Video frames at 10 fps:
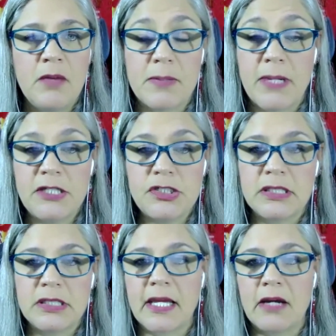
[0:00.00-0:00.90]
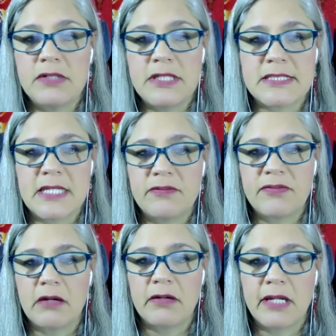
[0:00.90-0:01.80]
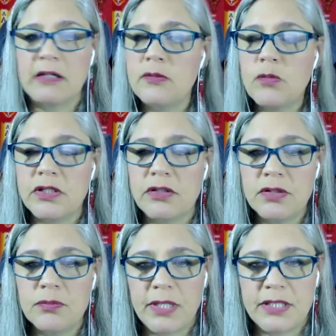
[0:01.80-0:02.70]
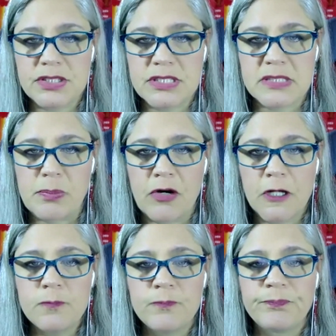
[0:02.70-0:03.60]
My Patreon account is Native Calgarian, where you can pledge and support.